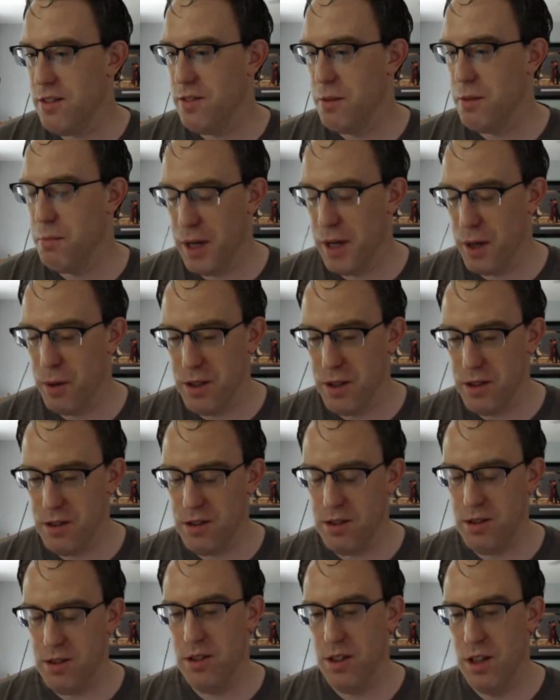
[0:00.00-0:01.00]
the big
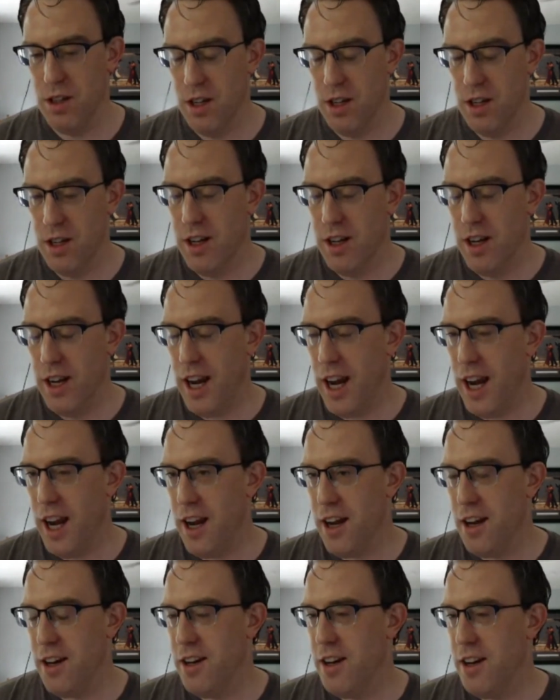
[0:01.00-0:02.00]
ones.
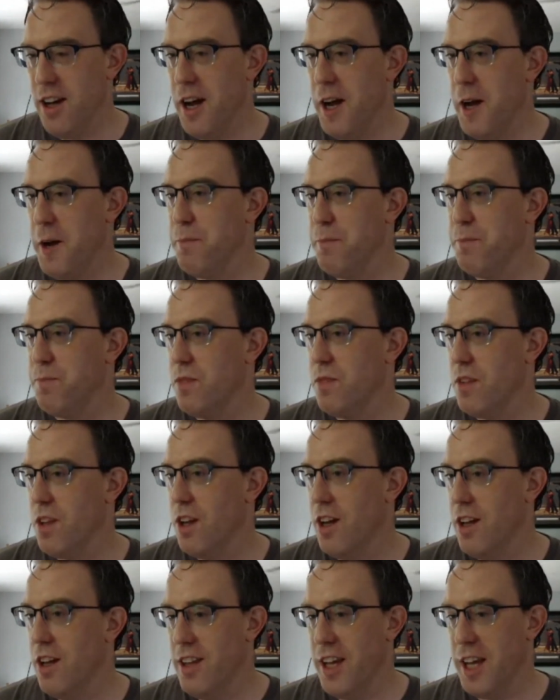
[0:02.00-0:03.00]
And
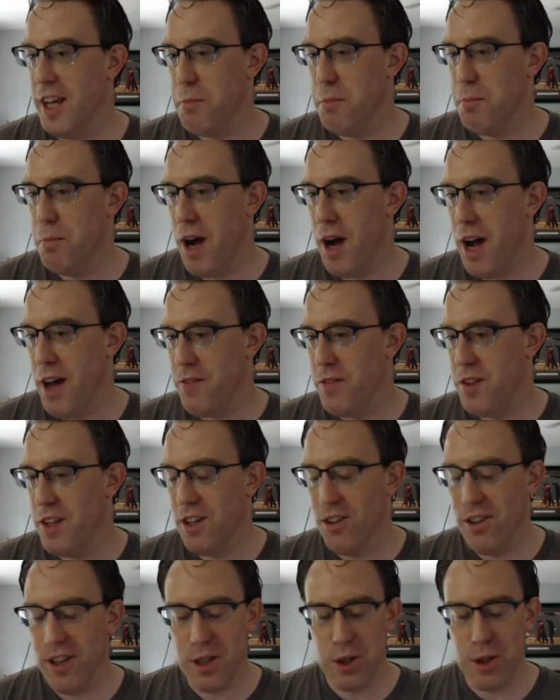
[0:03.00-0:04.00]
they had bought the
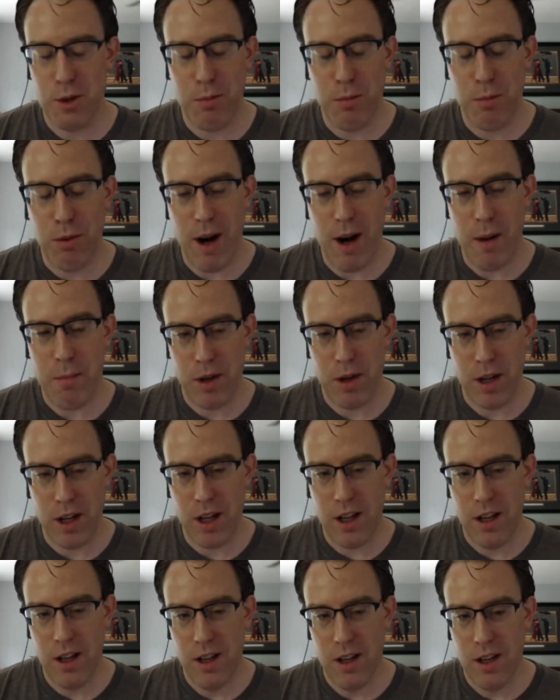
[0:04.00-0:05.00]
intellectual
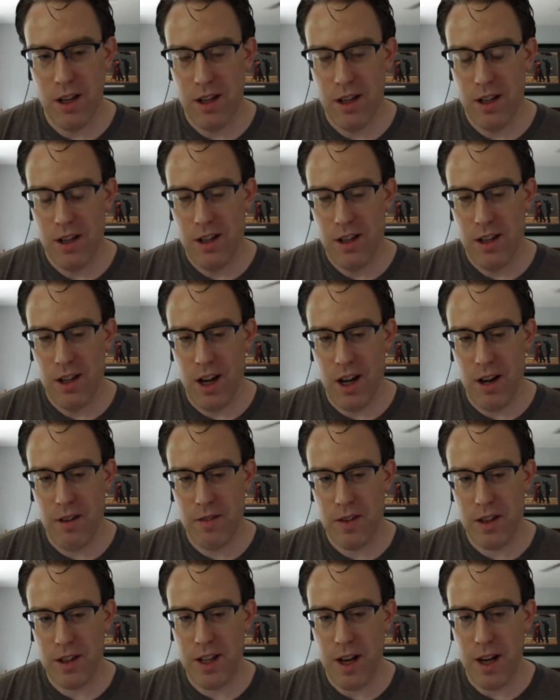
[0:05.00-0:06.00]
property of
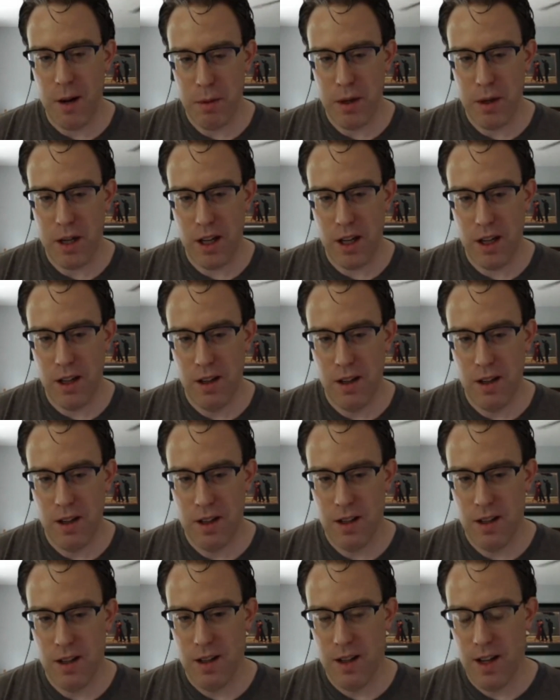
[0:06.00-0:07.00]
the company,
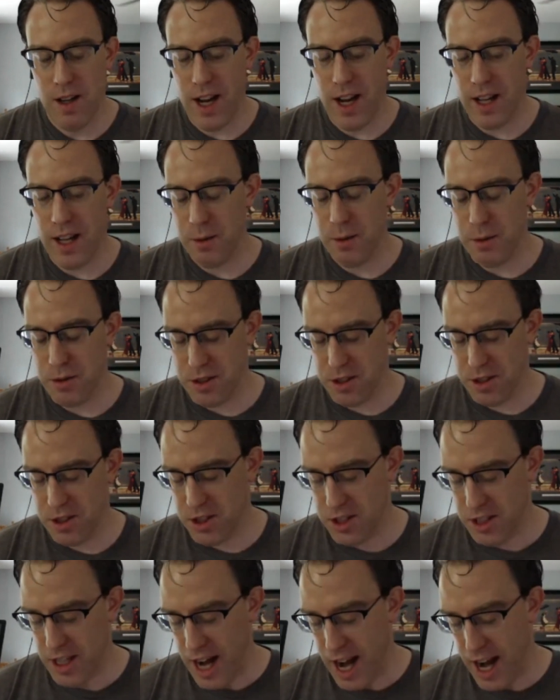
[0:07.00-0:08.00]
and there was a
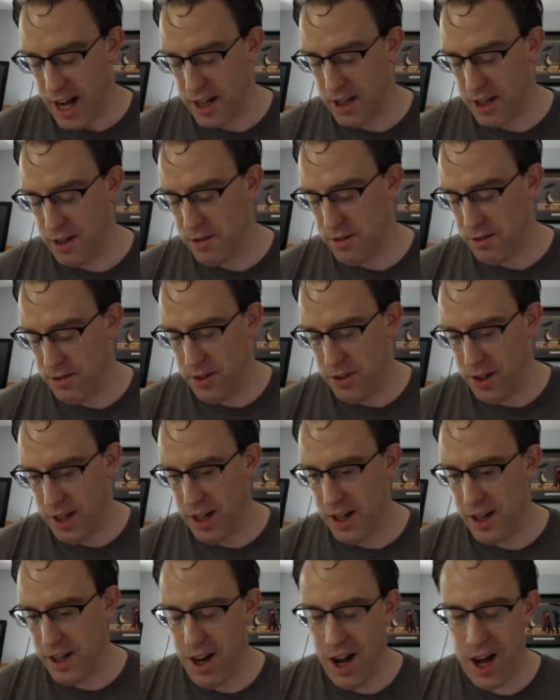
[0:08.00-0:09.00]
stack of
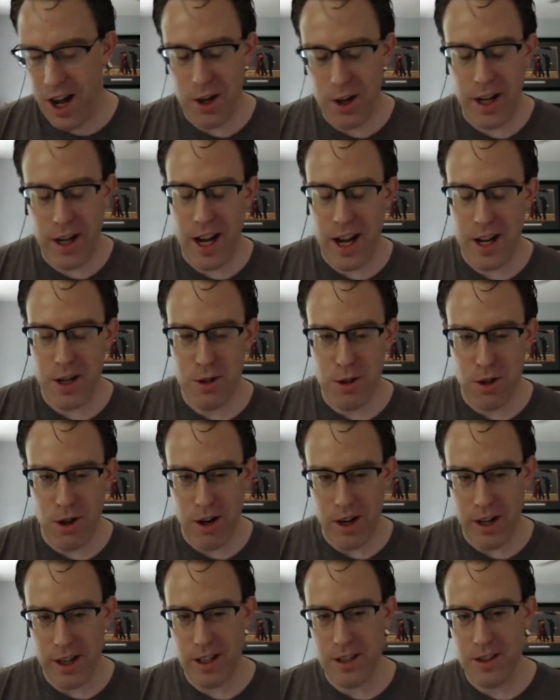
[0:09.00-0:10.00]
AutoCAD
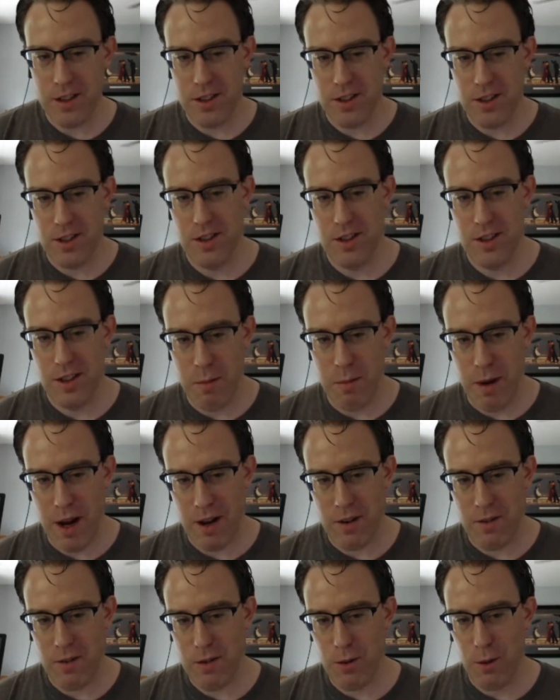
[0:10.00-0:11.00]
drawings
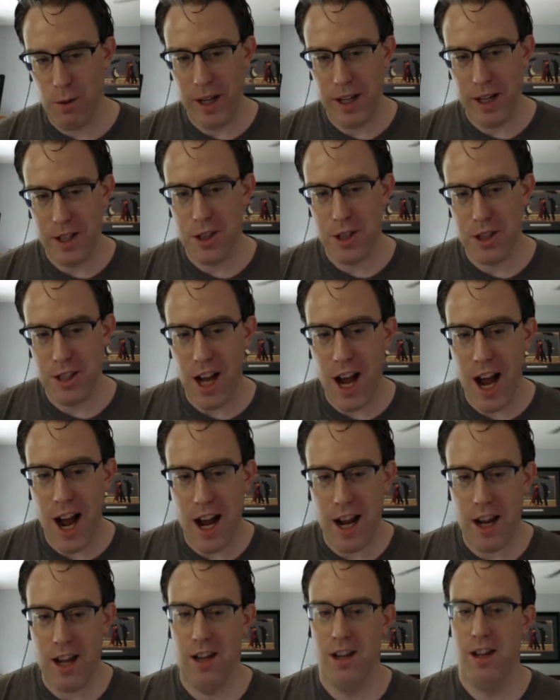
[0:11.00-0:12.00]
about 3 inches high.